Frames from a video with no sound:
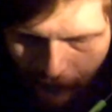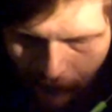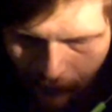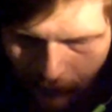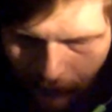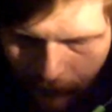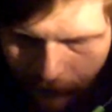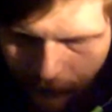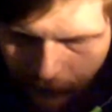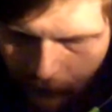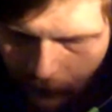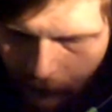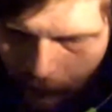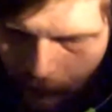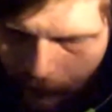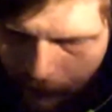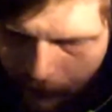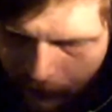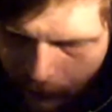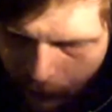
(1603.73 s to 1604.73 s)

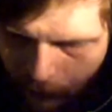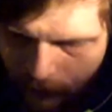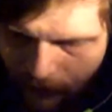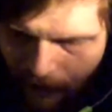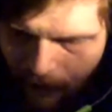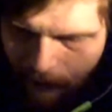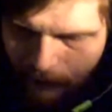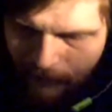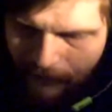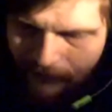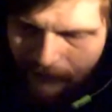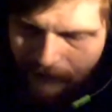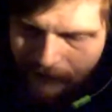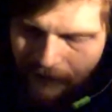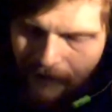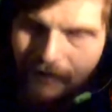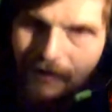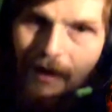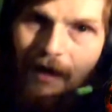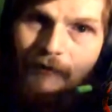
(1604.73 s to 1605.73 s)
So, with that being
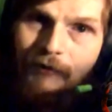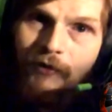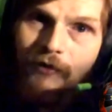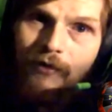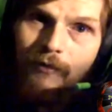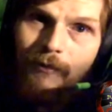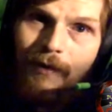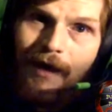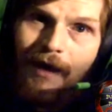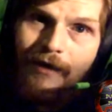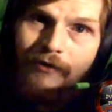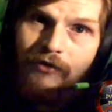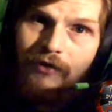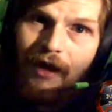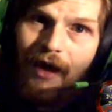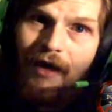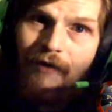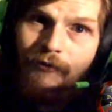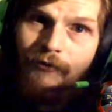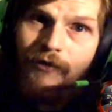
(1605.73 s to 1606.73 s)
said, after the match,
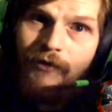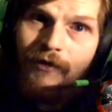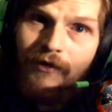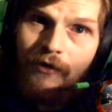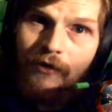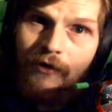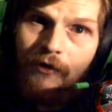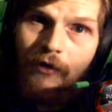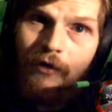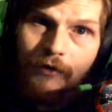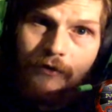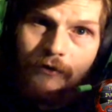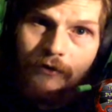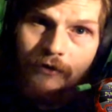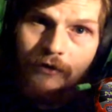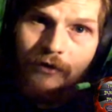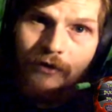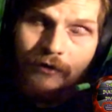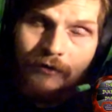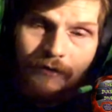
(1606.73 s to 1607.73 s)
FTR
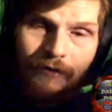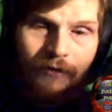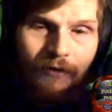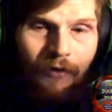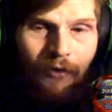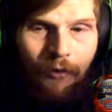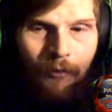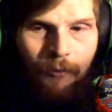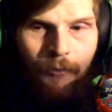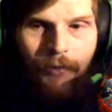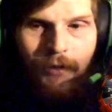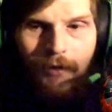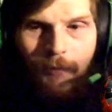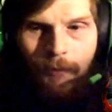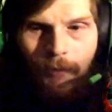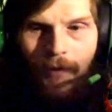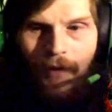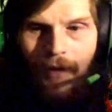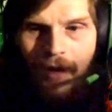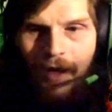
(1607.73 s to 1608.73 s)
returned. Big
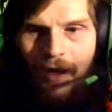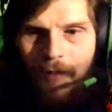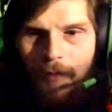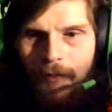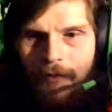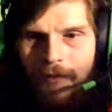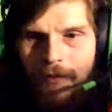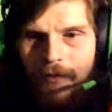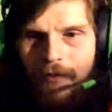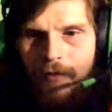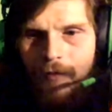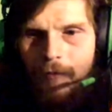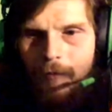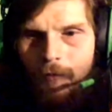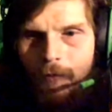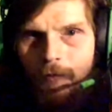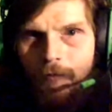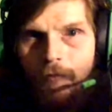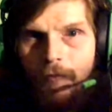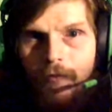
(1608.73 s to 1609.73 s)
pop.
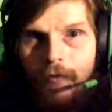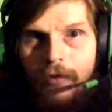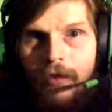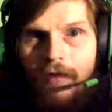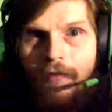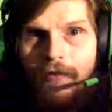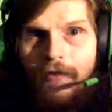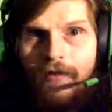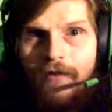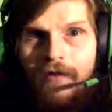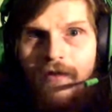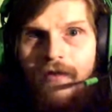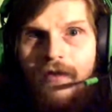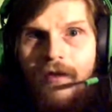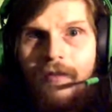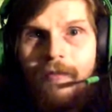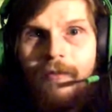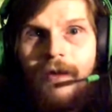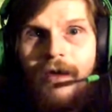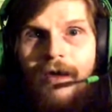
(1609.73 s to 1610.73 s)
Love to see
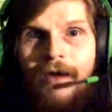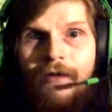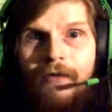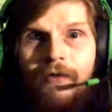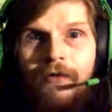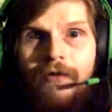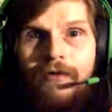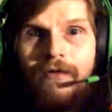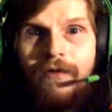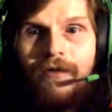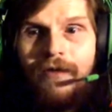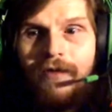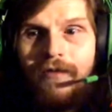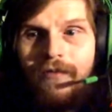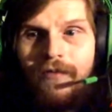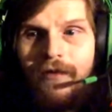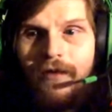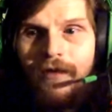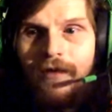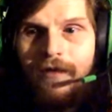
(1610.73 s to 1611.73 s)
them back on
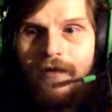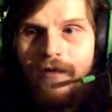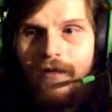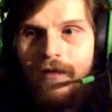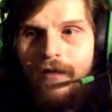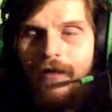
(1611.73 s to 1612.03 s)
TV.